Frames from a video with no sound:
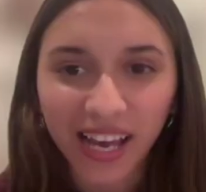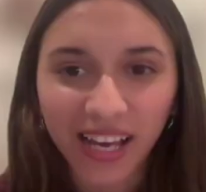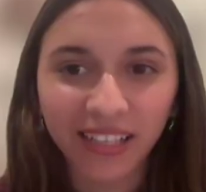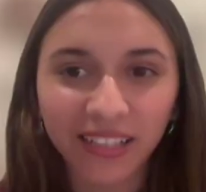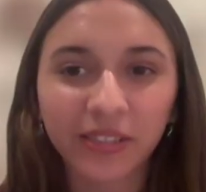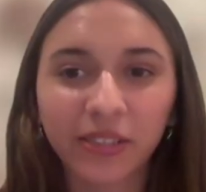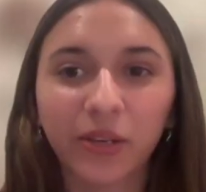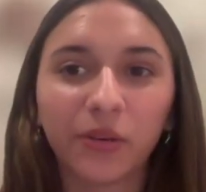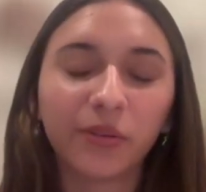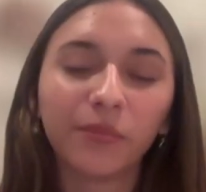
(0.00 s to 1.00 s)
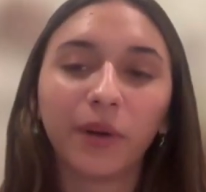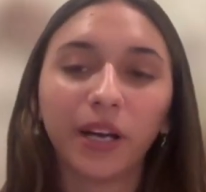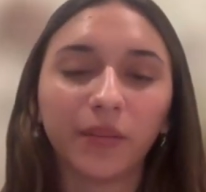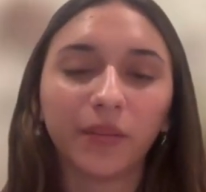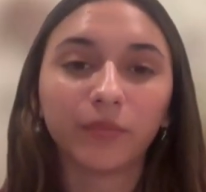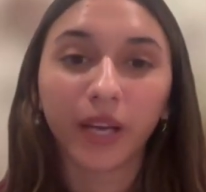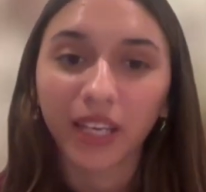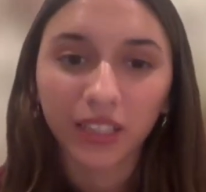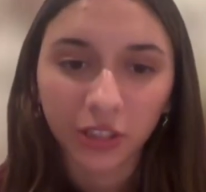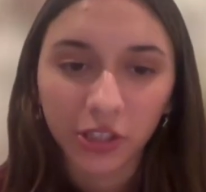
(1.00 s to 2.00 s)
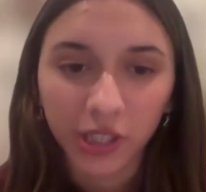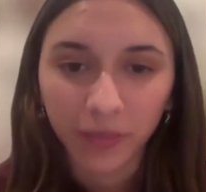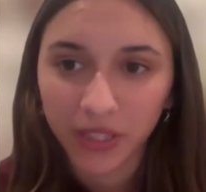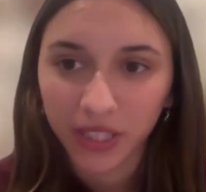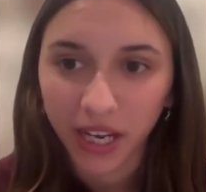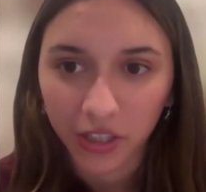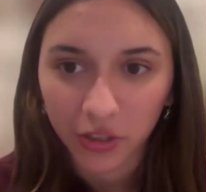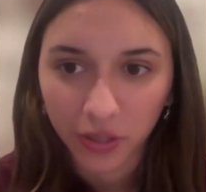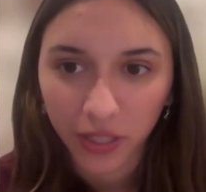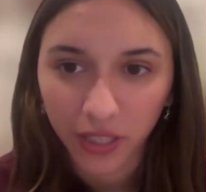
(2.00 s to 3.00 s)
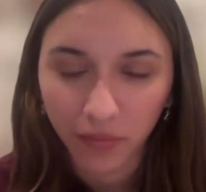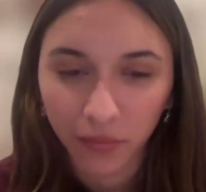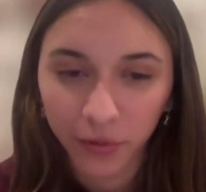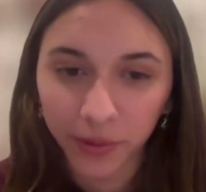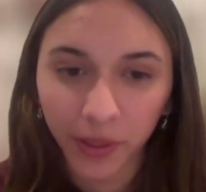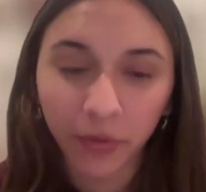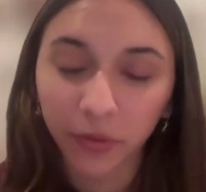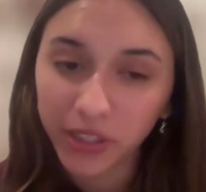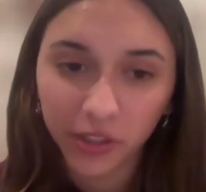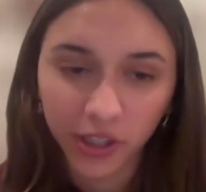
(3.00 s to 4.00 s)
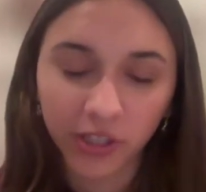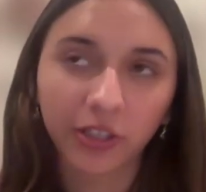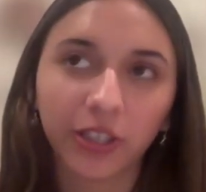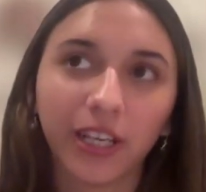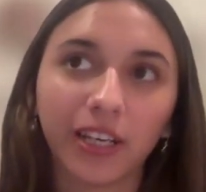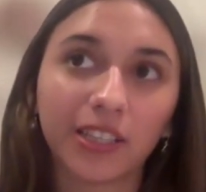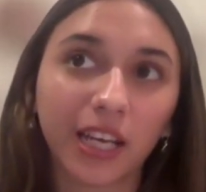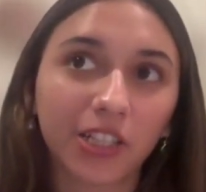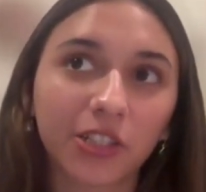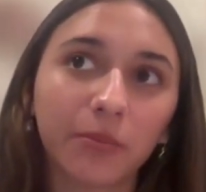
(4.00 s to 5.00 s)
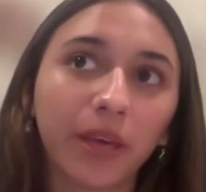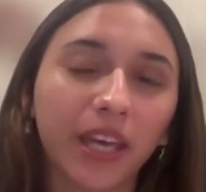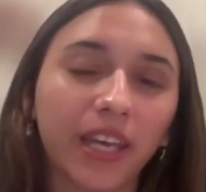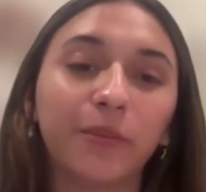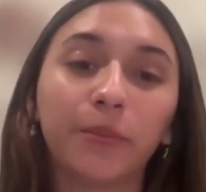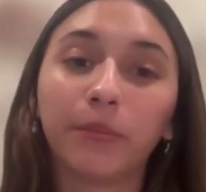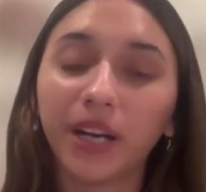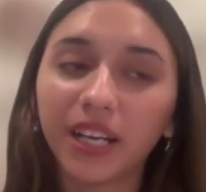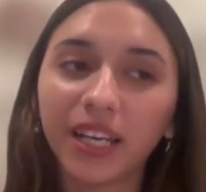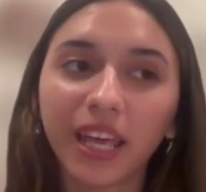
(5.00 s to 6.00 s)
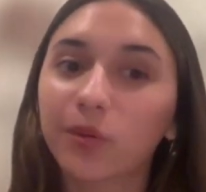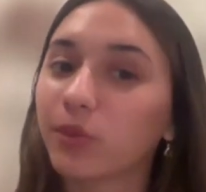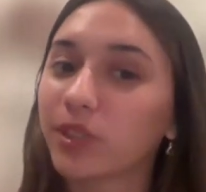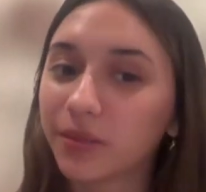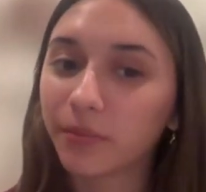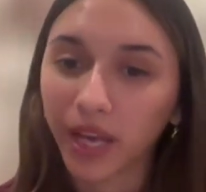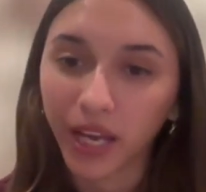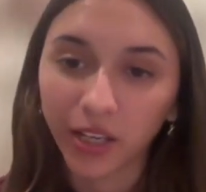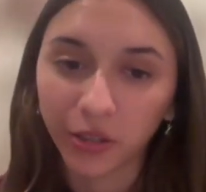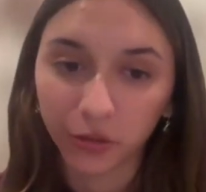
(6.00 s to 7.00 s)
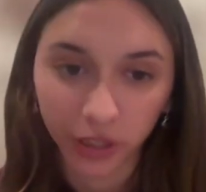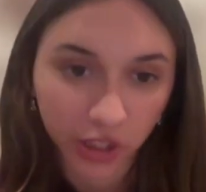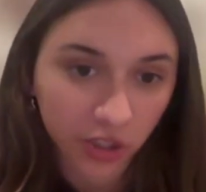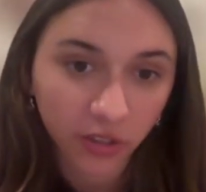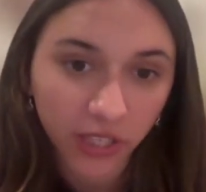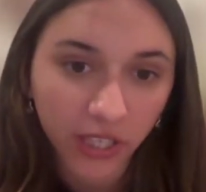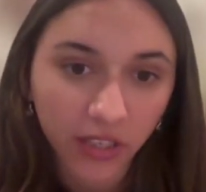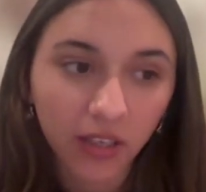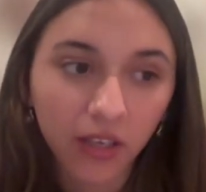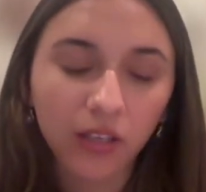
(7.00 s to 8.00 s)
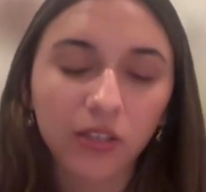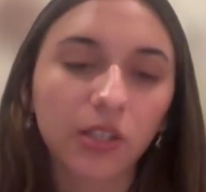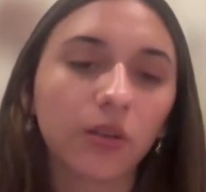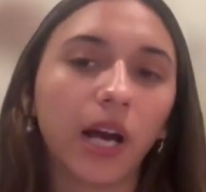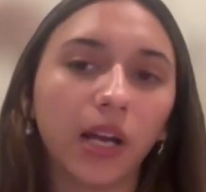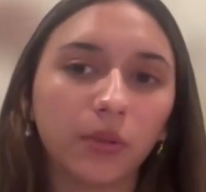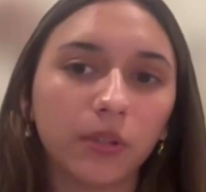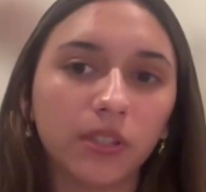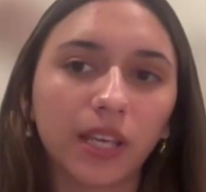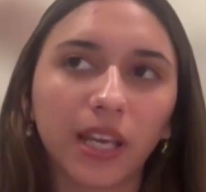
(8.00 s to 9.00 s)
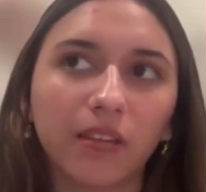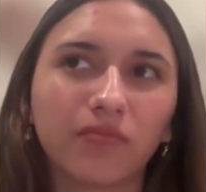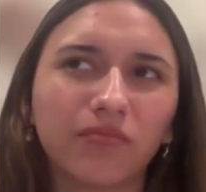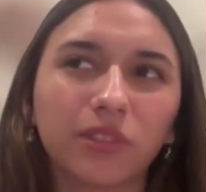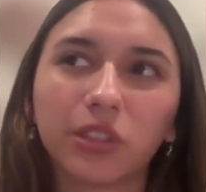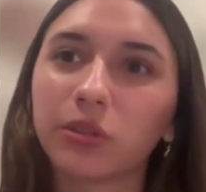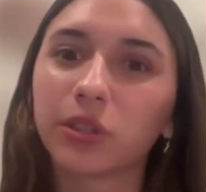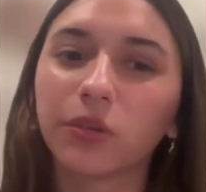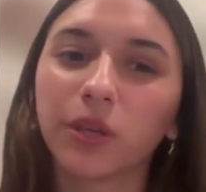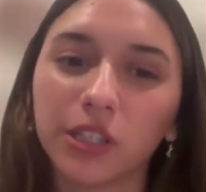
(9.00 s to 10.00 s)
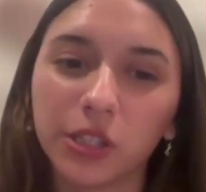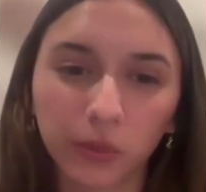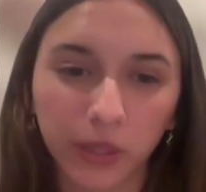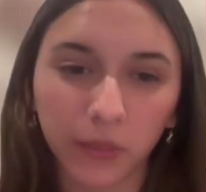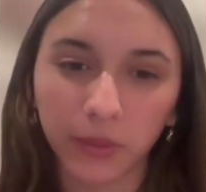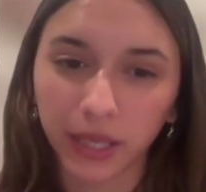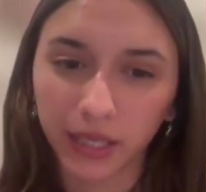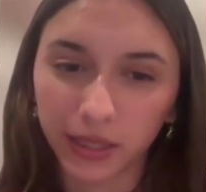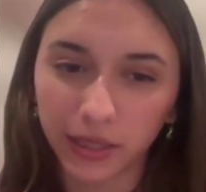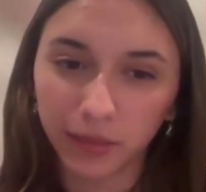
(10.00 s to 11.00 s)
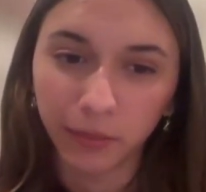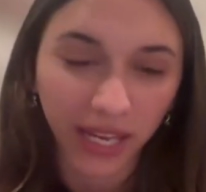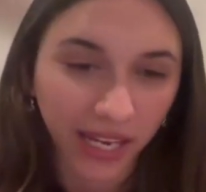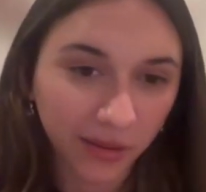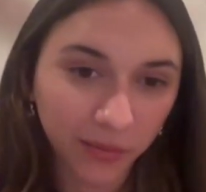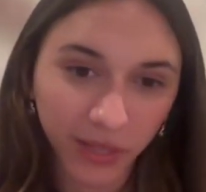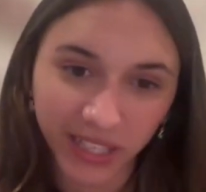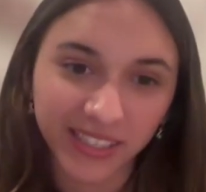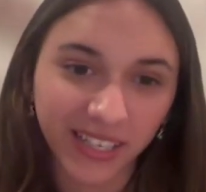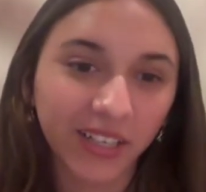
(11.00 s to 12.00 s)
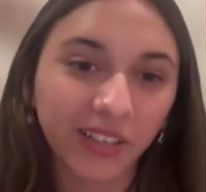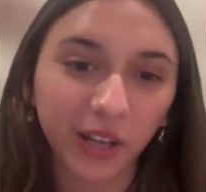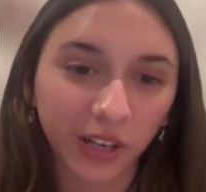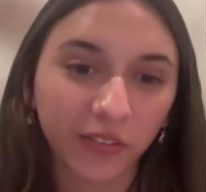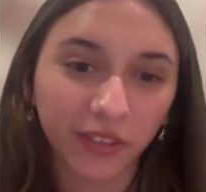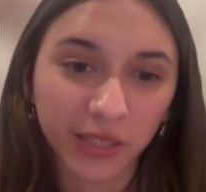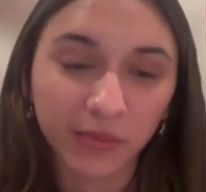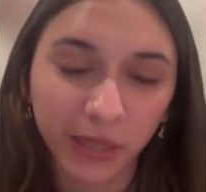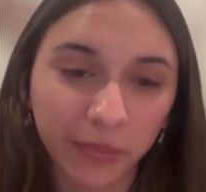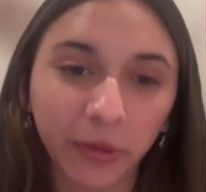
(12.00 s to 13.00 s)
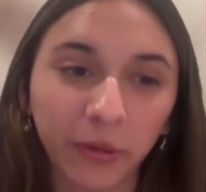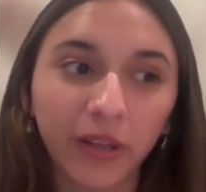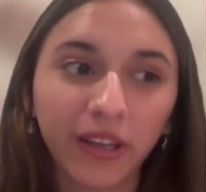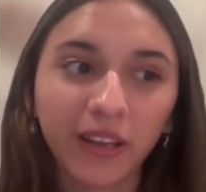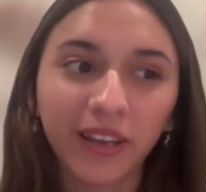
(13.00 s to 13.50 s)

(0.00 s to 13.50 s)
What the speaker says: Yeah, so my internship is actually, well, I'm a research intern and it's actually paid, but it wasn't paid originally. So I would say don't go into it with like a paid mindset. A lot of these people,